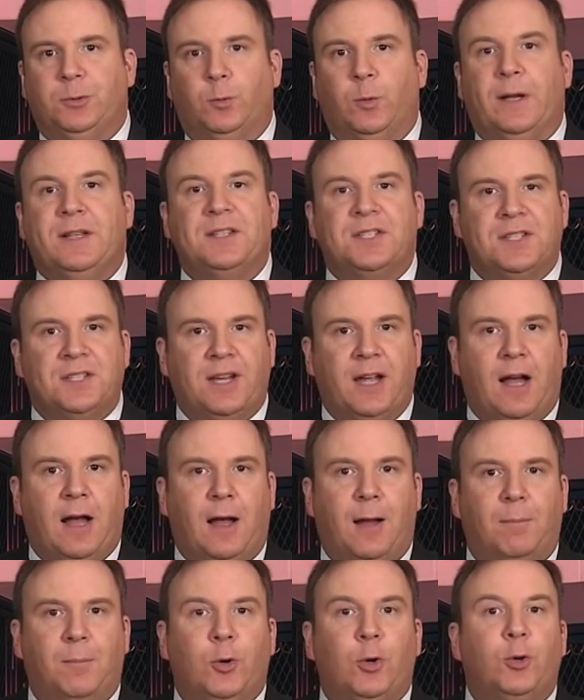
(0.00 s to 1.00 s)
when
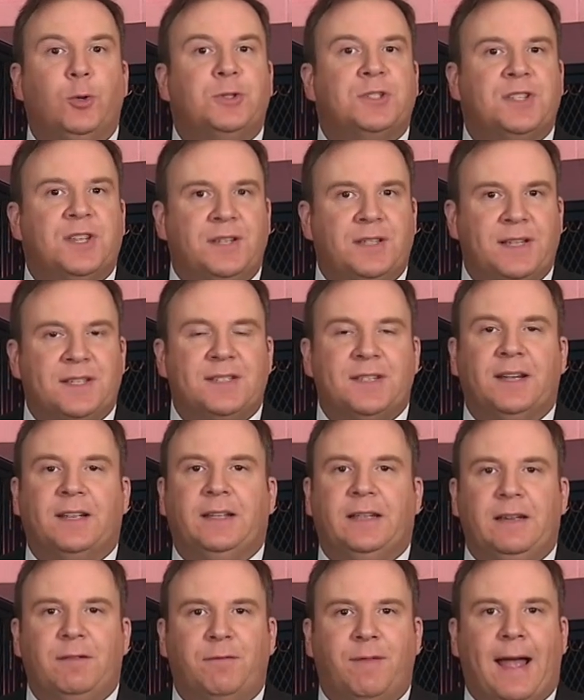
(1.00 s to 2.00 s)
Scum, who
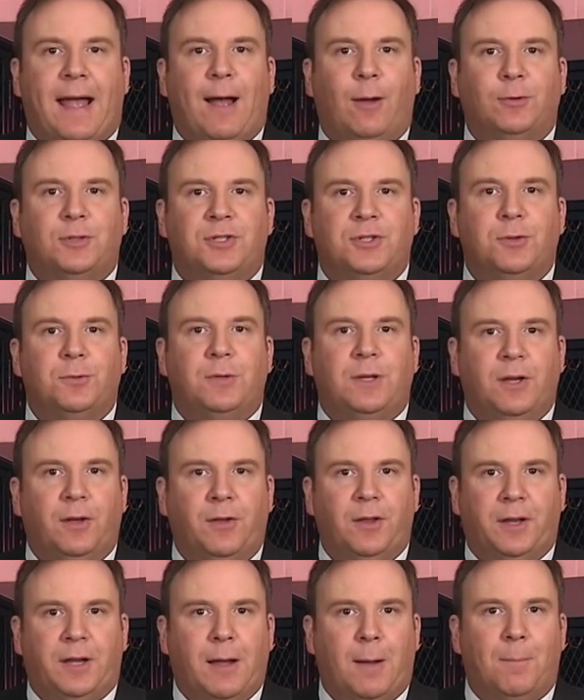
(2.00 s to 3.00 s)
sadistically vowed to kill
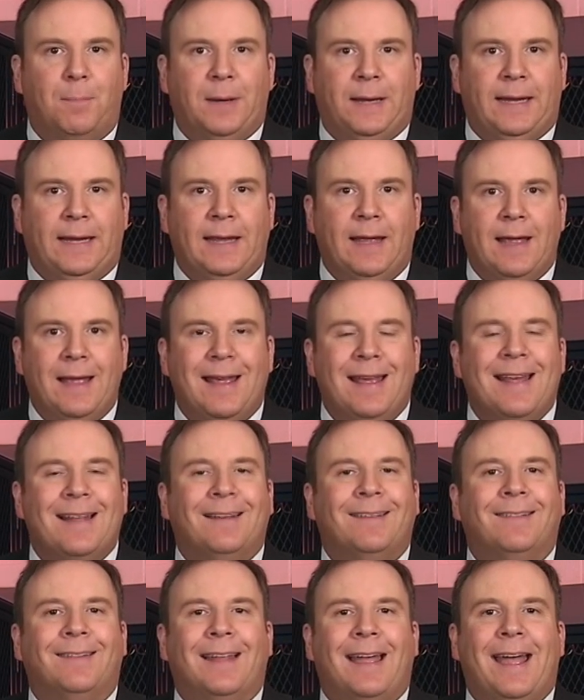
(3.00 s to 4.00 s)
the company,
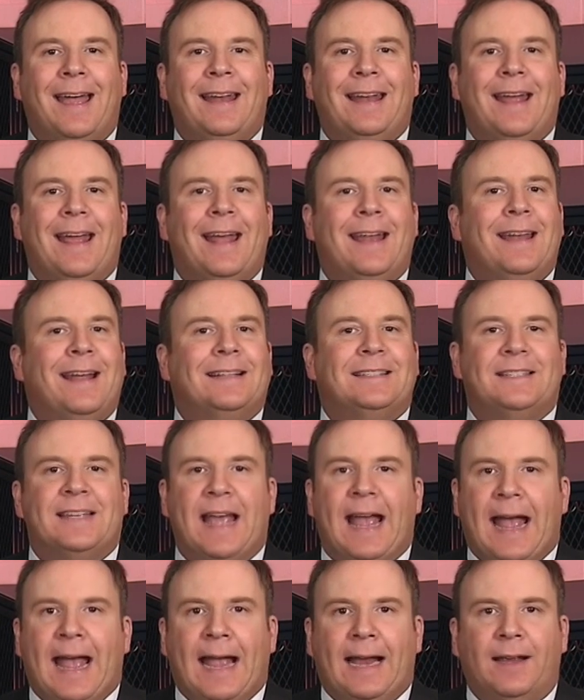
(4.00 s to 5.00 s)
led an
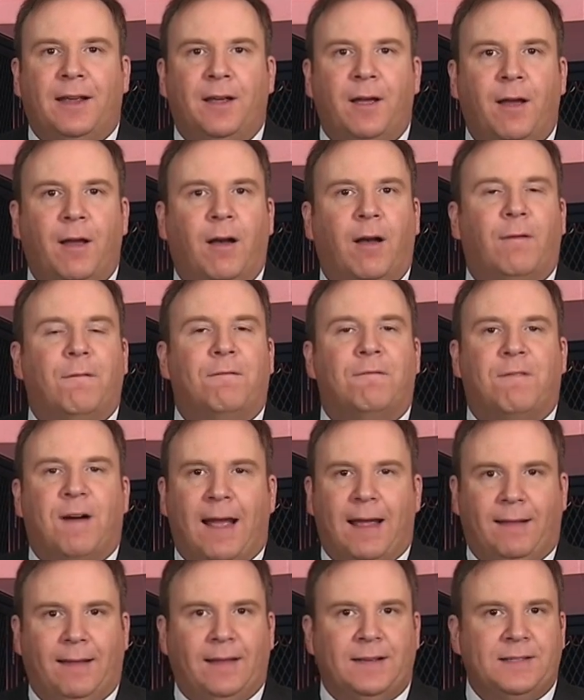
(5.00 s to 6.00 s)
attack of
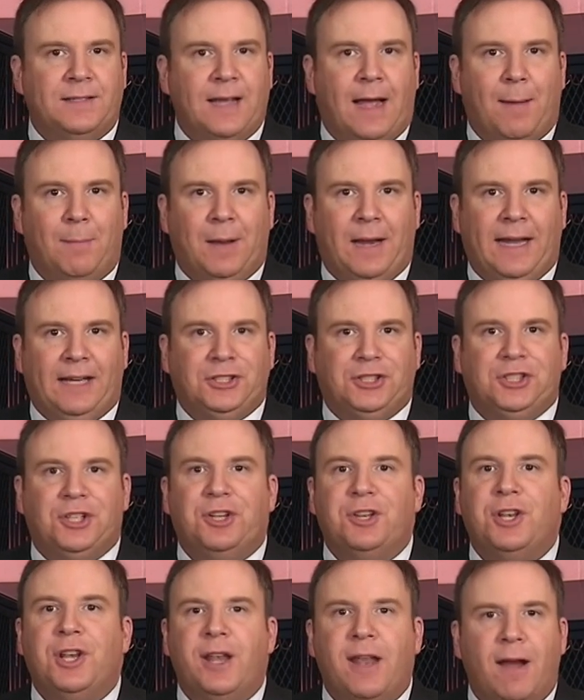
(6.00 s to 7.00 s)
violent
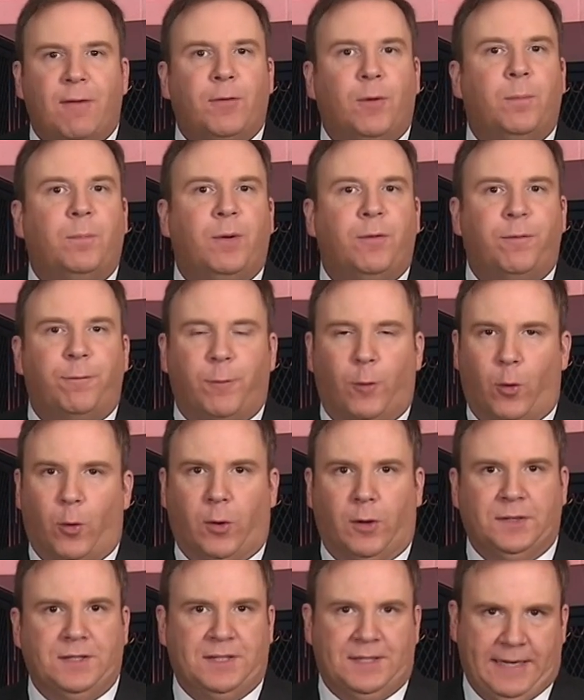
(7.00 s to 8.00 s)
domination never
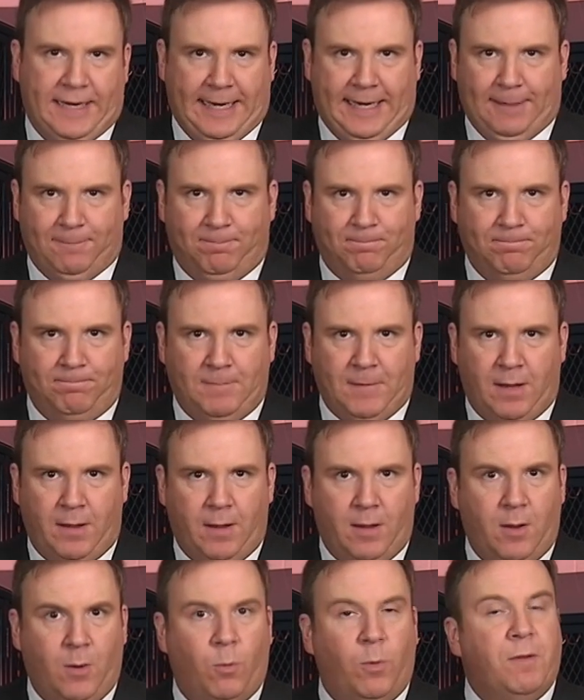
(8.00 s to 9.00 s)
before seen.
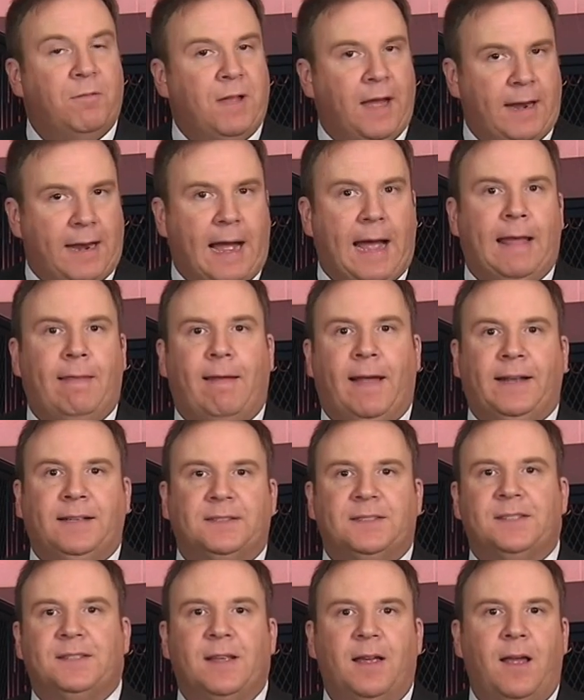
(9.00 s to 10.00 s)
We've got
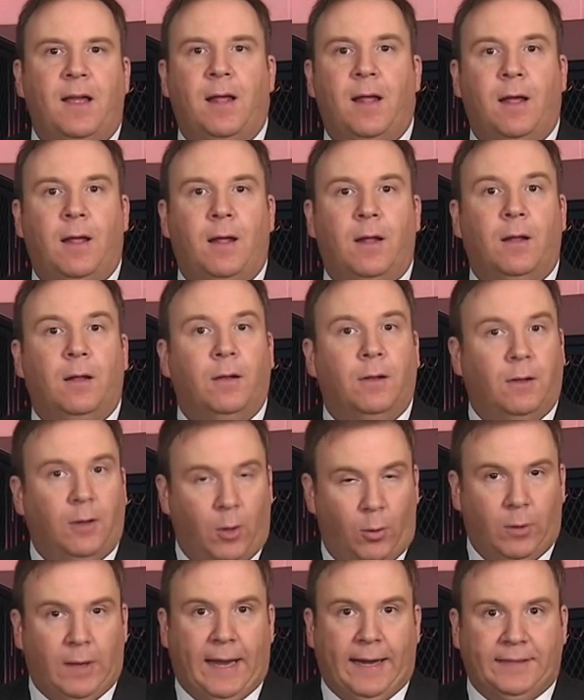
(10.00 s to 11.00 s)
highlights,
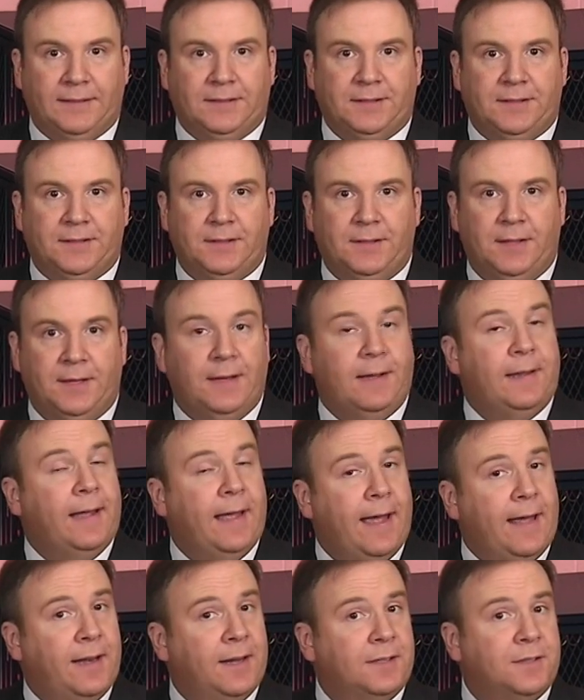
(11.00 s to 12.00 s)
lowlights,
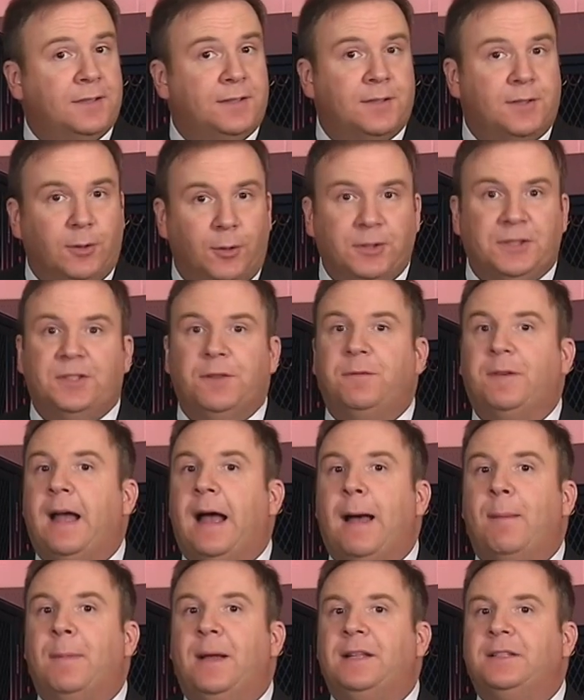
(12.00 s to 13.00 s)
and exclusive
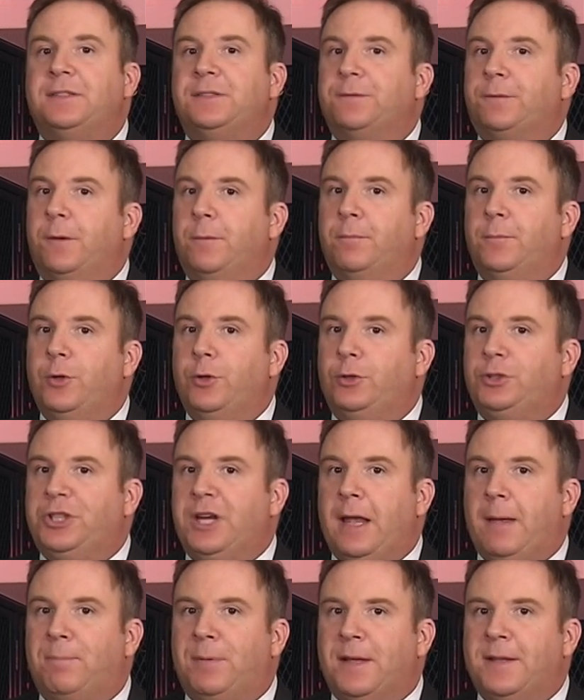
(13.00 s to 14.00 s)
comments from new
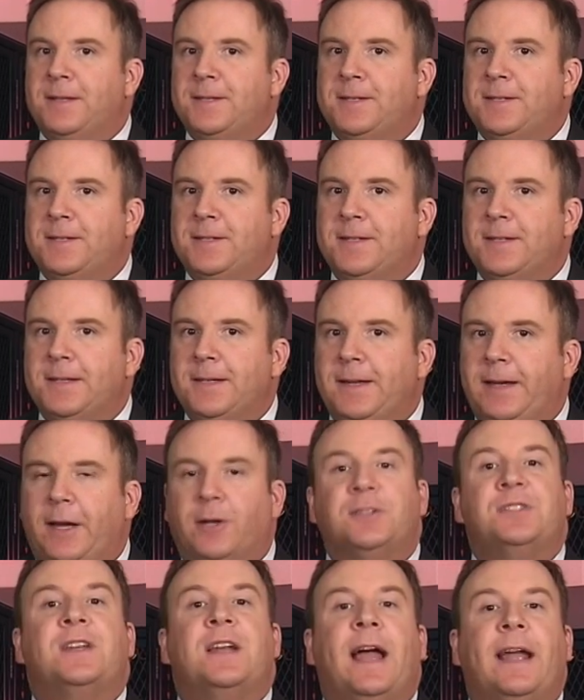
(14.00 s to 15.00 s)
champions
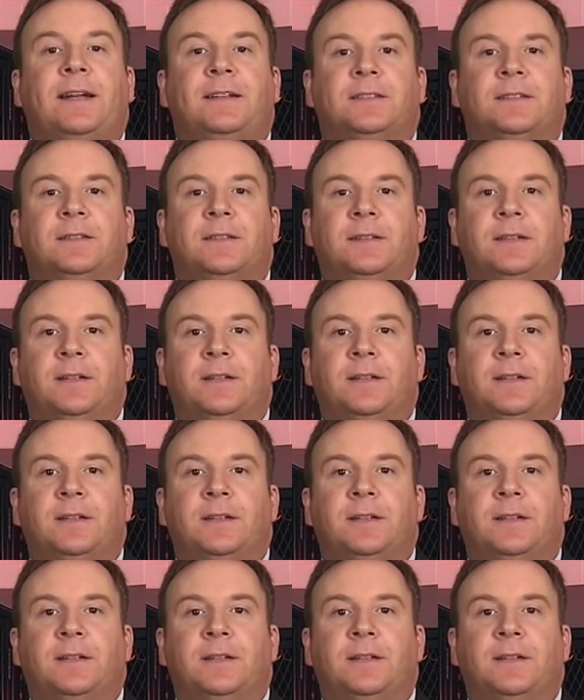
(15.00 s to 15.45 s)
here tonight